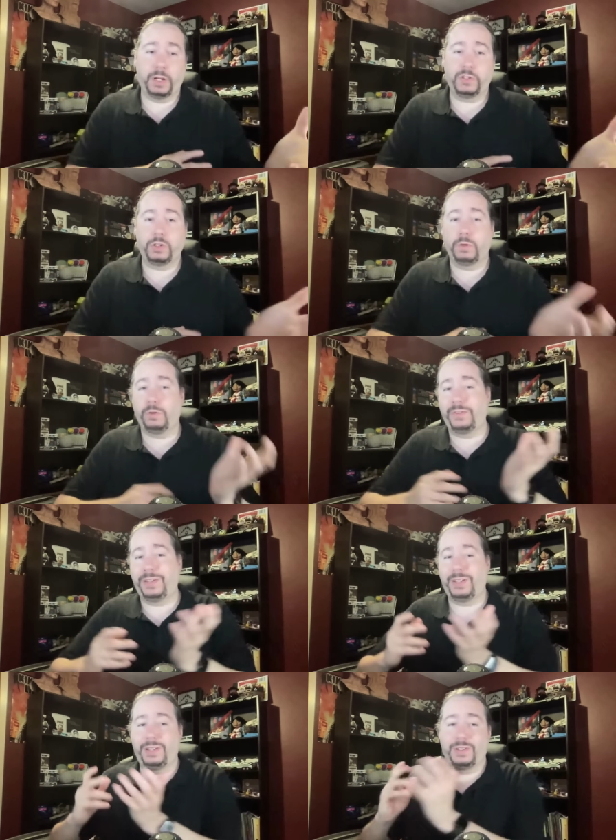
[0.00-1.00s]
monster
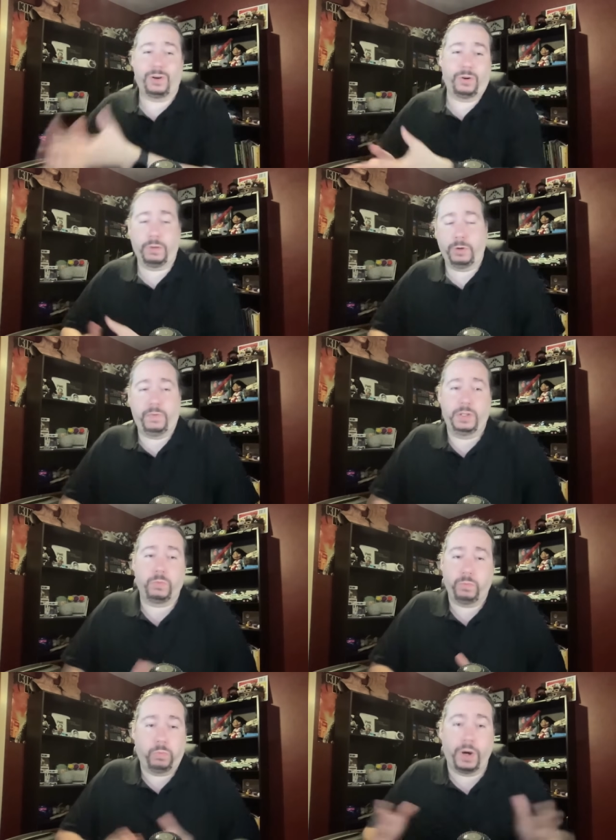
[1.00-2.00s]
movies, horror
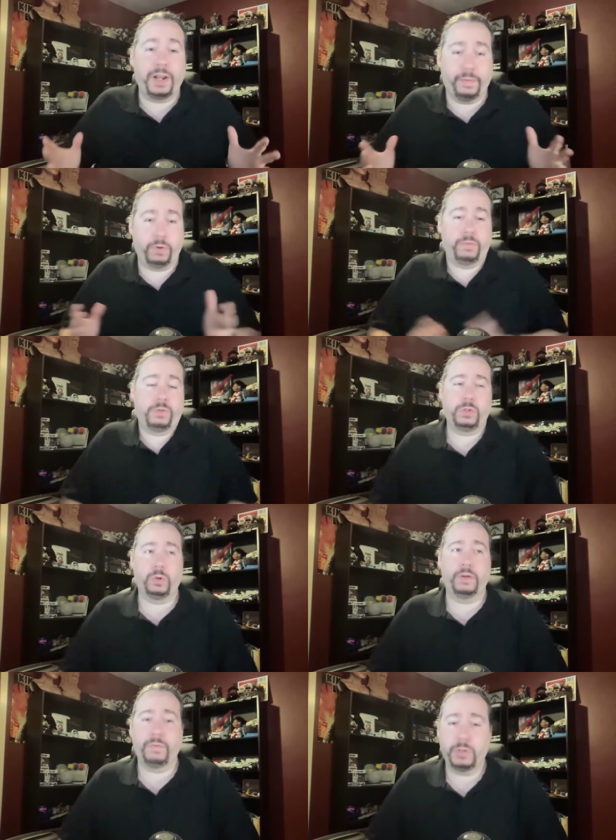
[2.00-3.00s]
movies, whatever
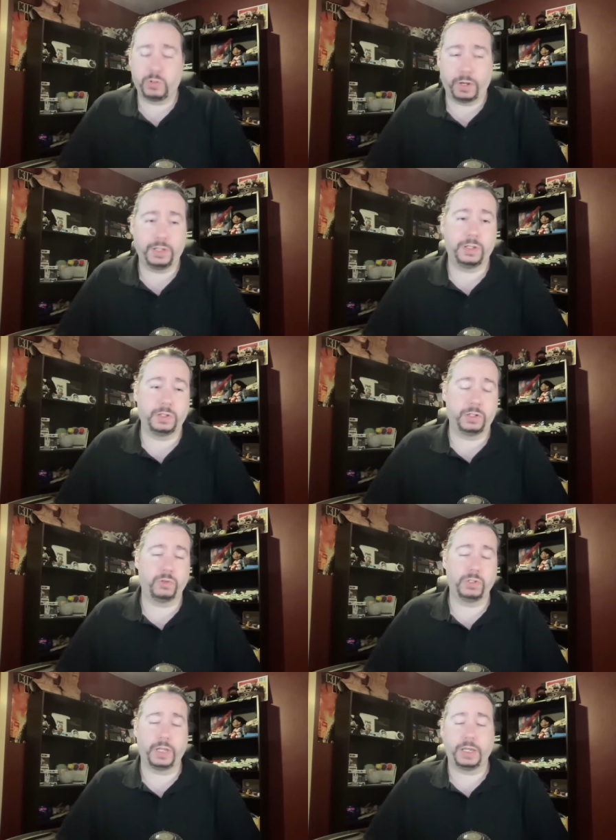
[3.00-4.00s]
sort of strikes his
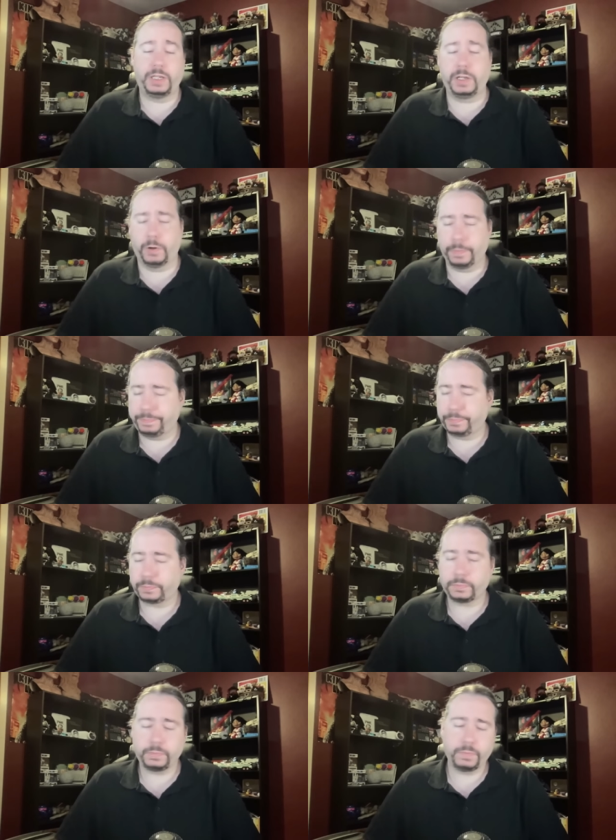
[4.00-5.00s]
interest that year.
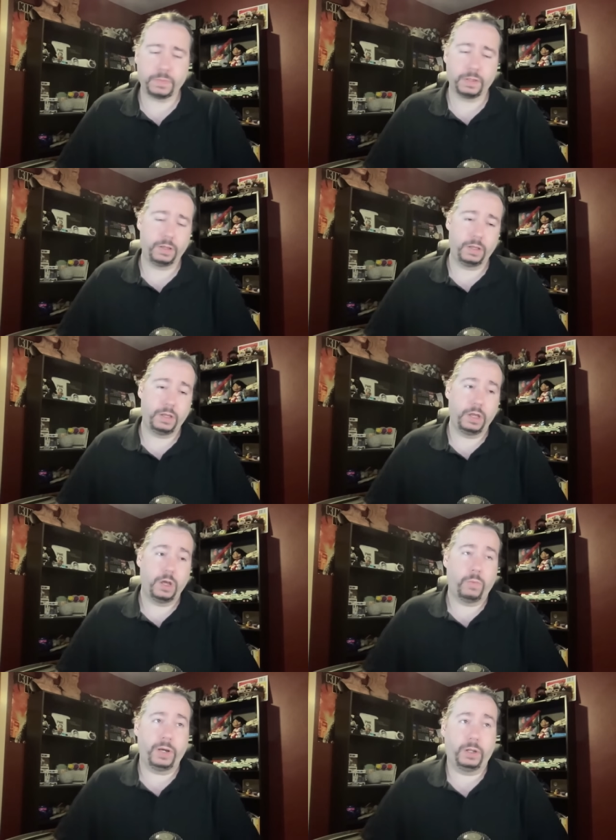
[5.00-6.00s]

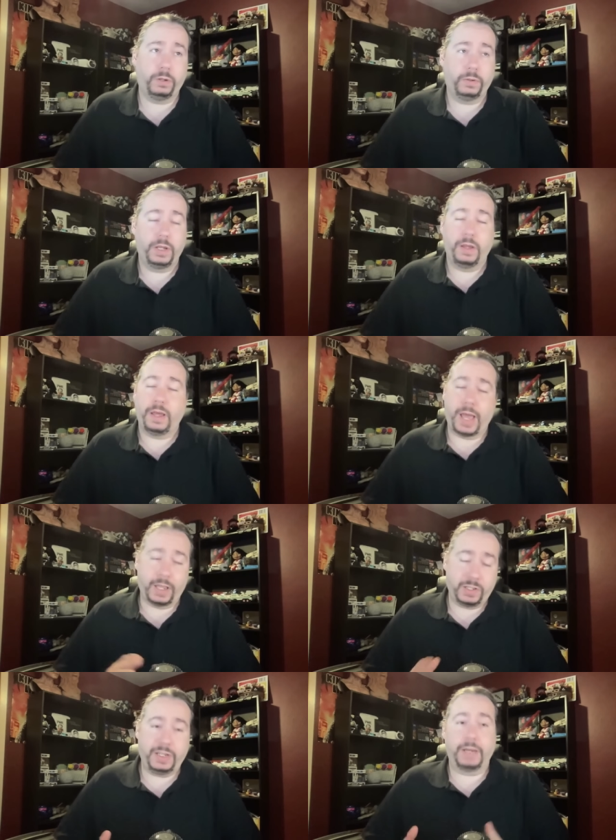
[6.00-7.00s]
Well,
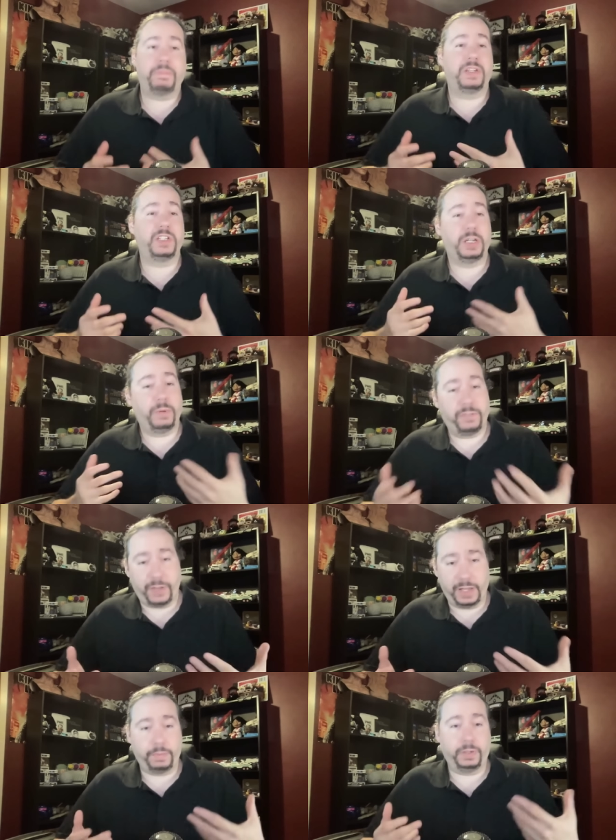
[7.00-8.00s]
as he got busy with
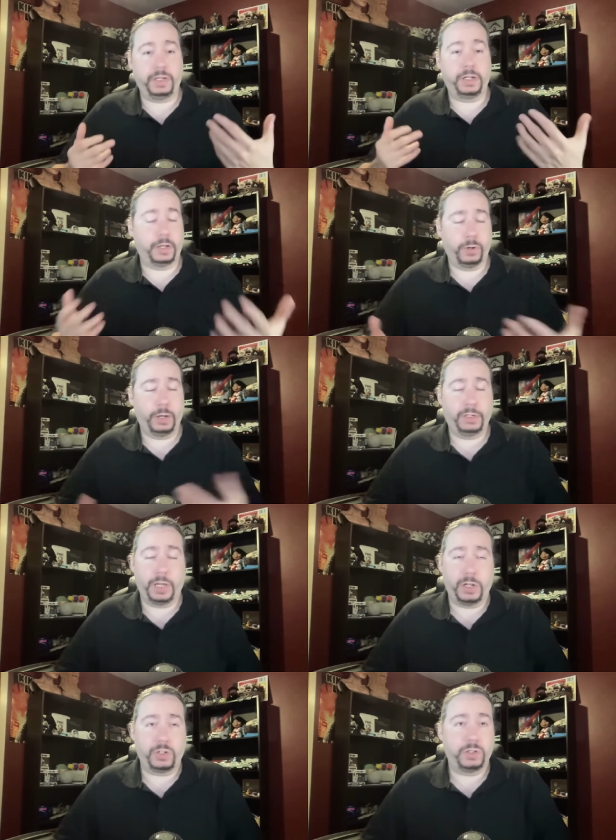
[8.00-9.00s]
family and other
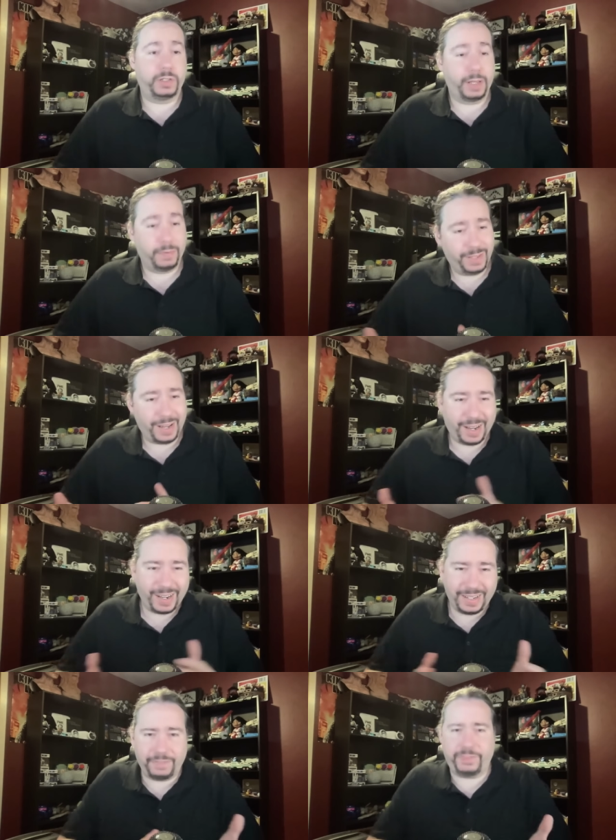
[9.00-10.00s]
obligations, that
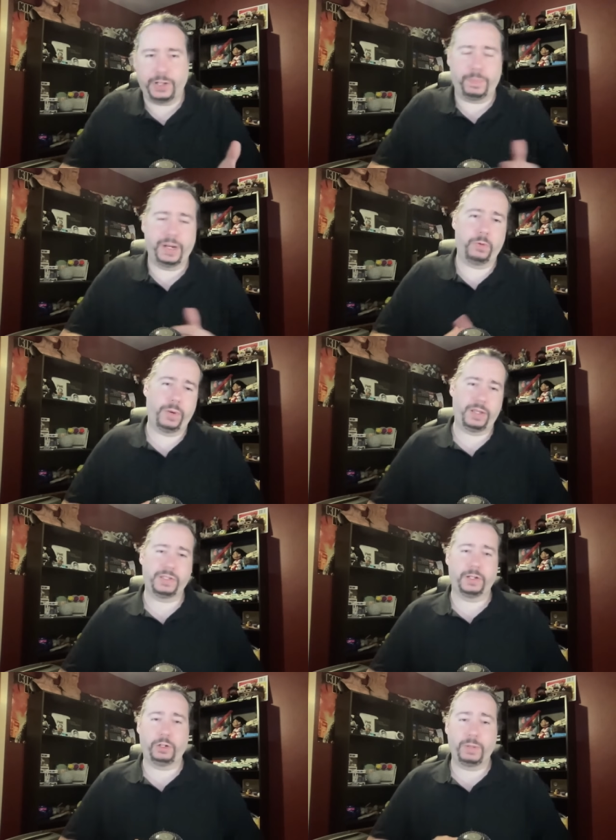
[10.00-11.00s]
kind of fell by the
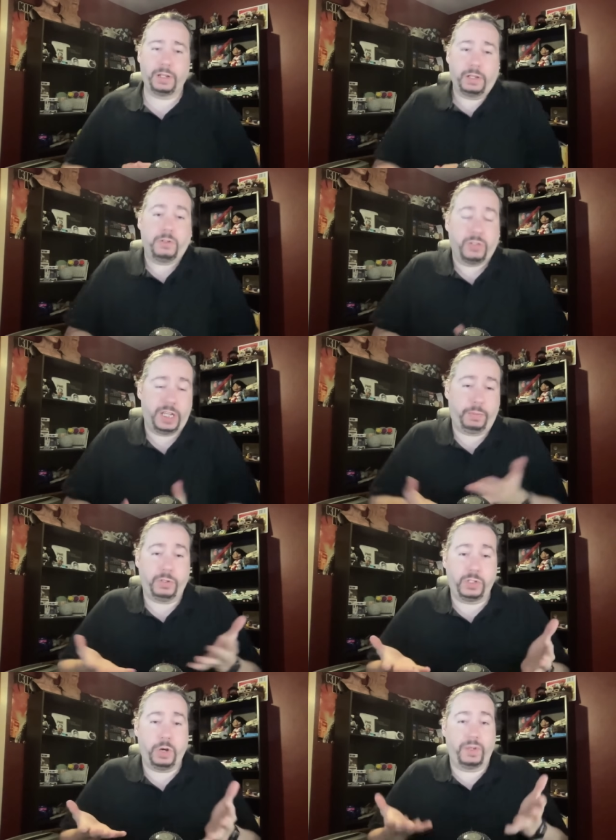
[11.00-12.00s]
wayside a little bit,
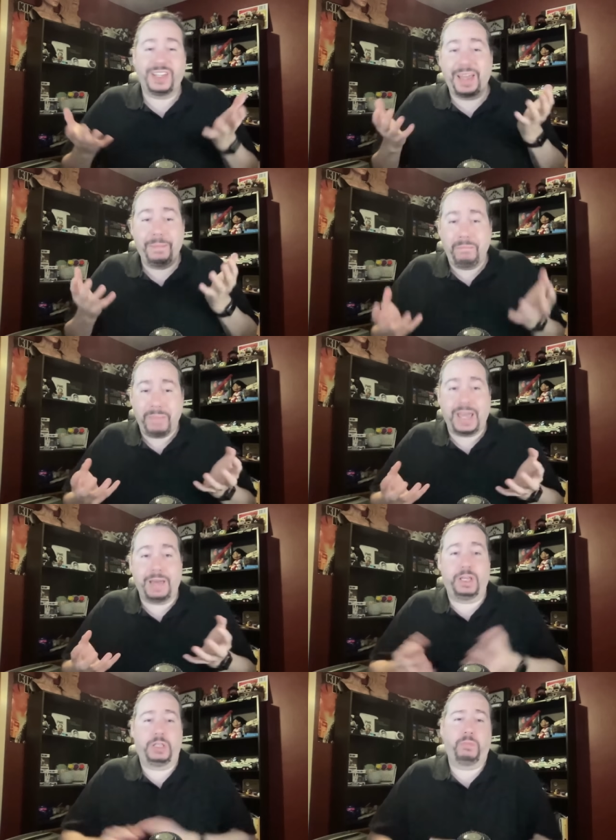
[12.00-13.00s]
understandably so. It's a
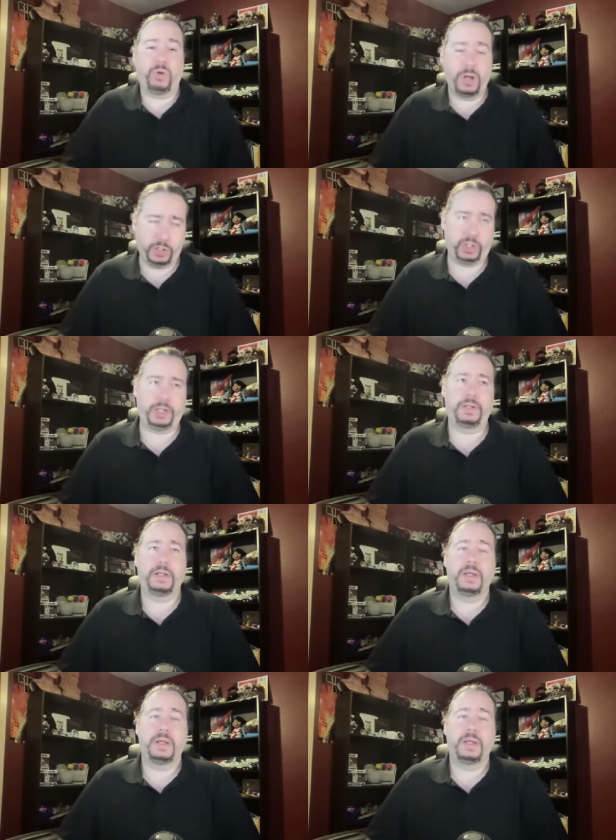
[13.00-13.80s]
mammoth project.